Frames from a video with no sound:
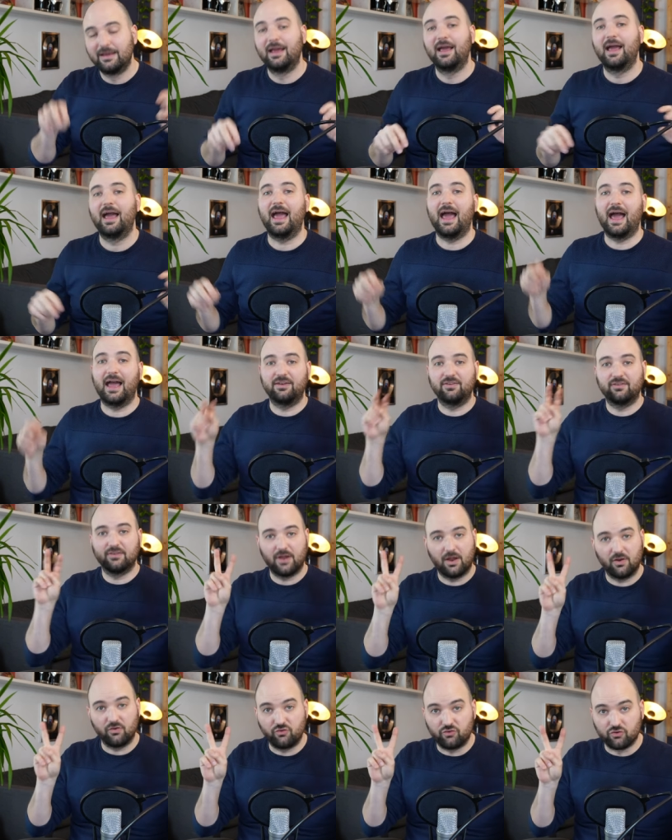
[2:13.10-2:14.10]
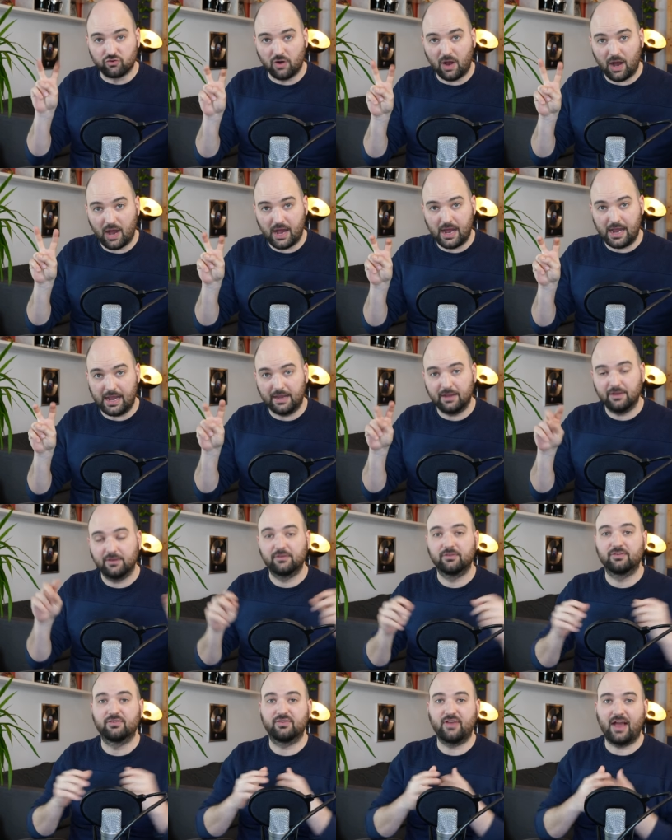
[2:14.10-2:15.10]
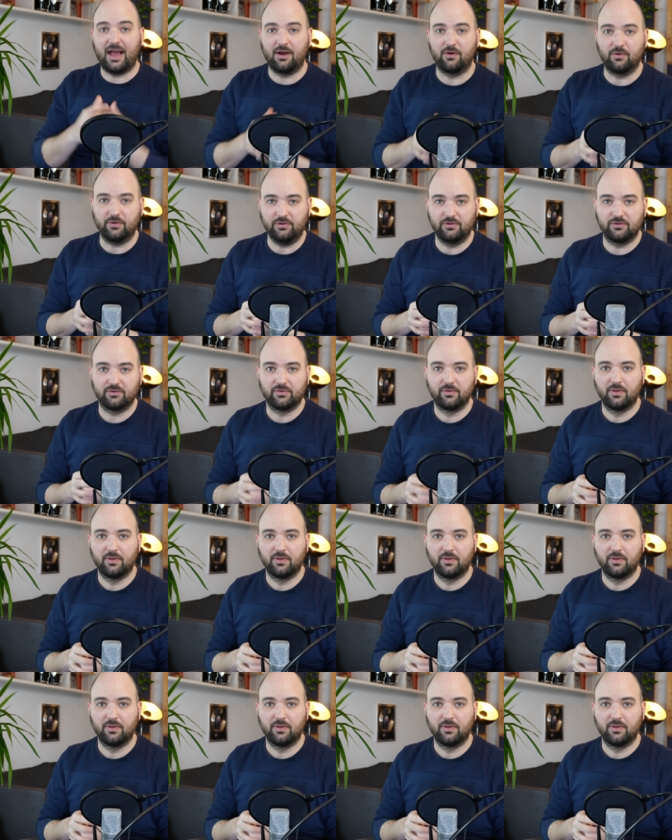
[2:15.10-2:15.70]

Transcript: and dry sound.